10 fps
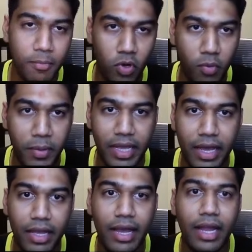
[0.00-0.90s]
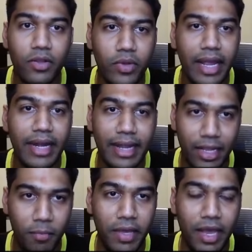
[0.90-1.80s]
on OpenAI and you get an
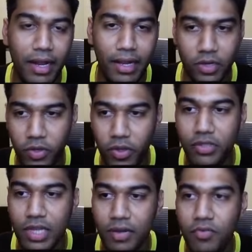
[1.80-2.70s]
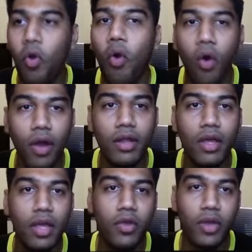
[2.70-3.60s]
API linked to yourself. Or
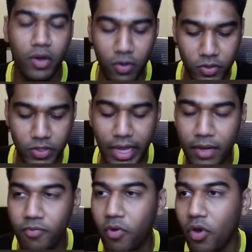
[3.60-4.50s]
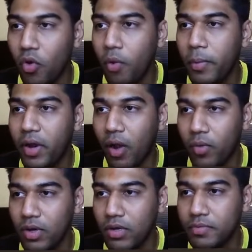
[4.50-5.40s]
you can also sign up for Open Router,